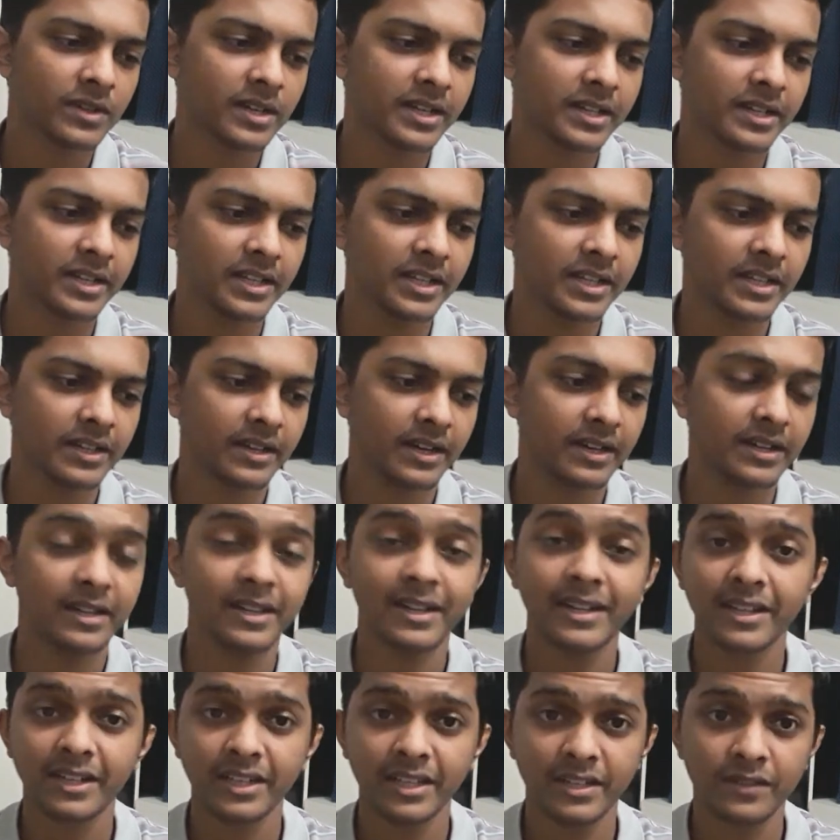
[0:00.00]
and
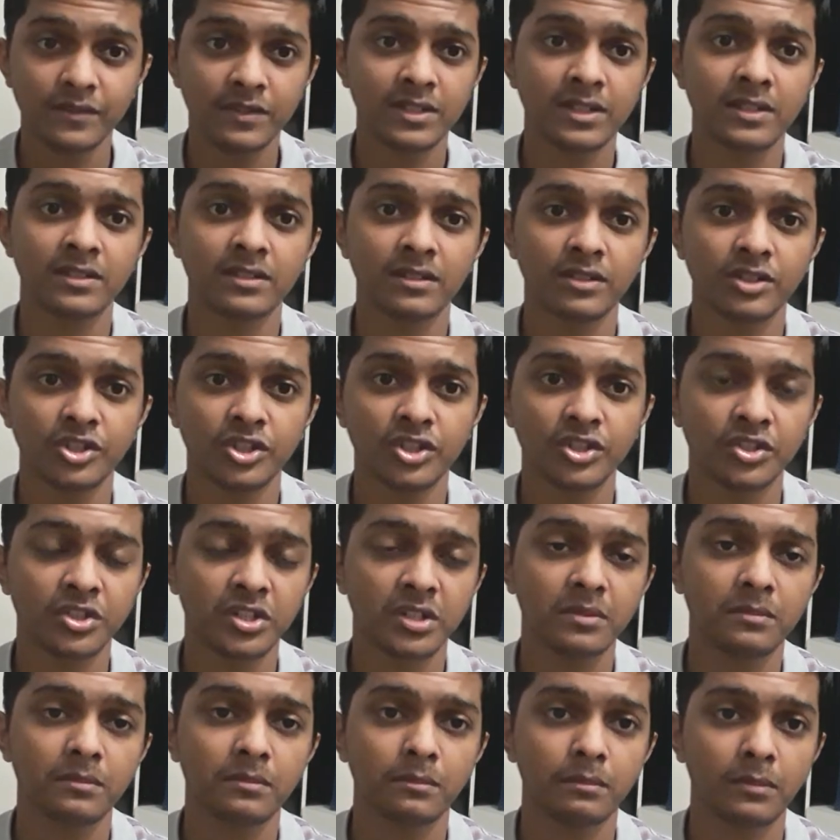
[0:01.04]
it gives the search
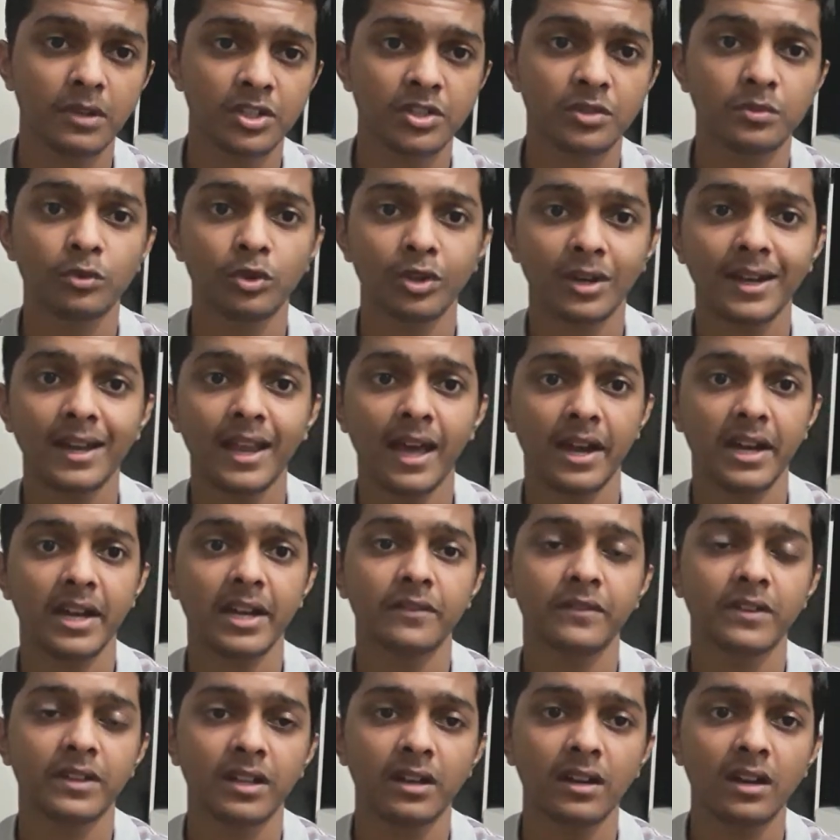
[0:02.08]
engine much more clarity
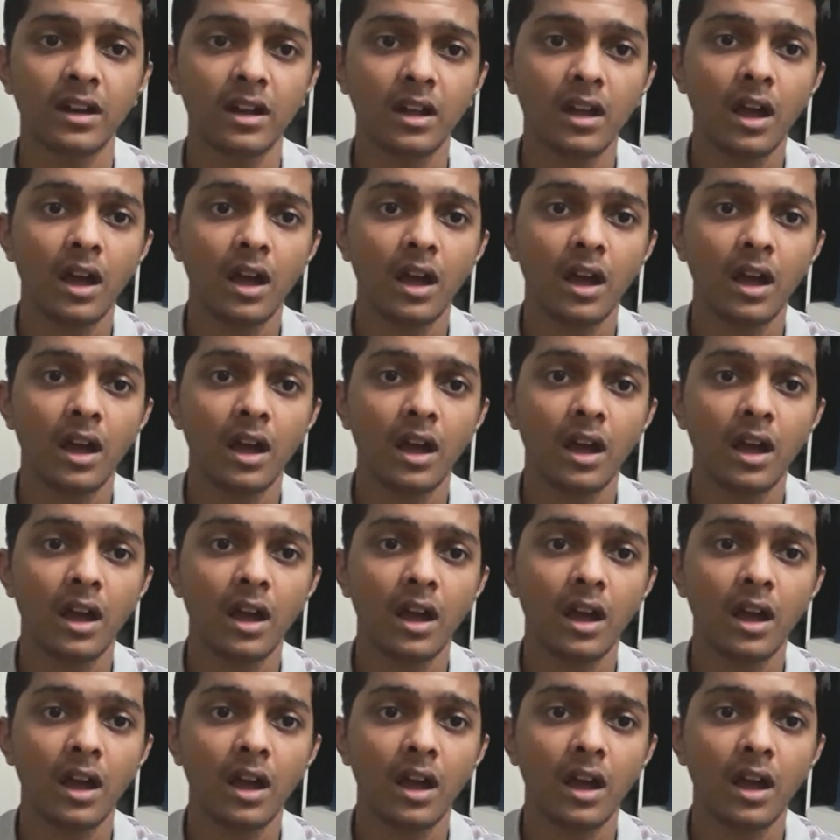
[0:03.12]
whether